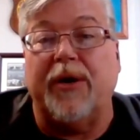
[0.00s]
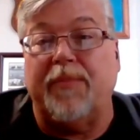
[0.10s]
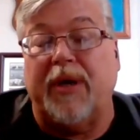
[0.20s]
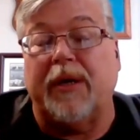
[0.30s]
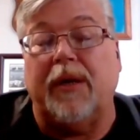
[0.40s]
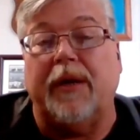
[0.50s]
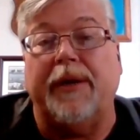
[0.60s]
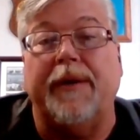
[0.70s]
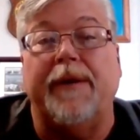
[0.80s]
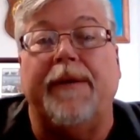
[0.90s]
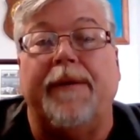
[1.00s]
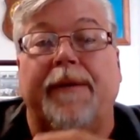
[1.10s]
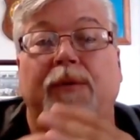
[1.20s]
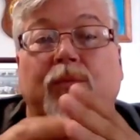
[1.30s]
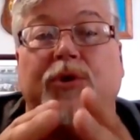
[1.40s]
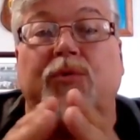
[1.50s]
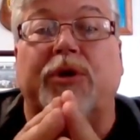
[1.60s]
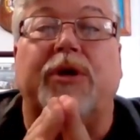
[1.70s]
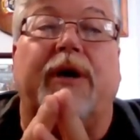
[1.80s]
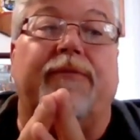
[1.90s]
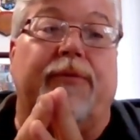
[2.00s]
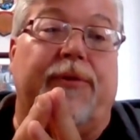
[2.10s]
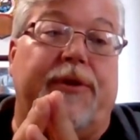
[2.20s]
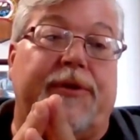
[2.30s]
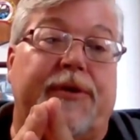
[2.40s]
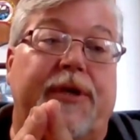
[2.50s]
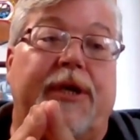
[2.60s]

my client, which would cover this.